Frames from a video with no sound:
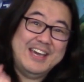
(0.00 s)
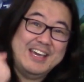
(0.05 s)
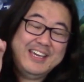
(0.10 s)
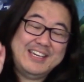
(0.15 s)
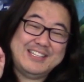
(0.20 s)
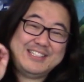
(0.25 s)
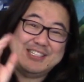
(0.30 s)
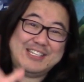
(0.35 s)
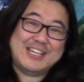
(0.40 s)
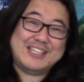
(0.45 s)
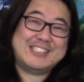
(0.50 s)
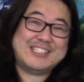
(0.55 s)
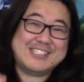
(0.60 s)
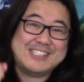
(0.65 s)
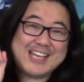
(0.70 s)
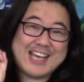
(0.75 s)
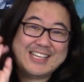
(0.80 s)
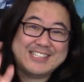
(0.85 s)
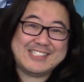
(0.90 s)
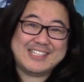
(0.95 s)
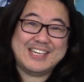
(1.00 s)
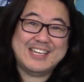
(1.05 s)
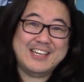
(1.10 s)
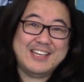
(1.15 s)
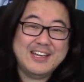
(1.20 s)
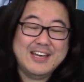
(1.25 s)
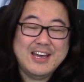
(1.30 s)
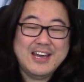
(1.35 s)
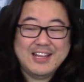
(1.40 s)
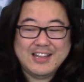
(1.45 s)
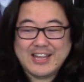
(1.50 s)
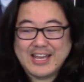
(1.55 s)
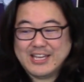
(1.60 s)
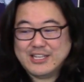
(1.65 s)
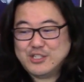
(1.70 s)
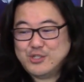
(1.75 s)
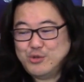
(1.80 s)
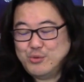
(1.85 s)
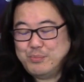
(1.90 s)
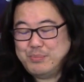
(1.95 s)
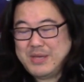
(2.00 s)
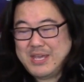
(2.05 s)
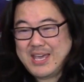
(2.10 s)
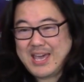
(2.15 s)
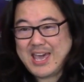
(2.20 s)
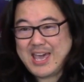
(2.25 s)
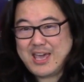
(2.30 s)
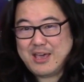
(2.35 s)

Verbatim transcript: He just says it like to be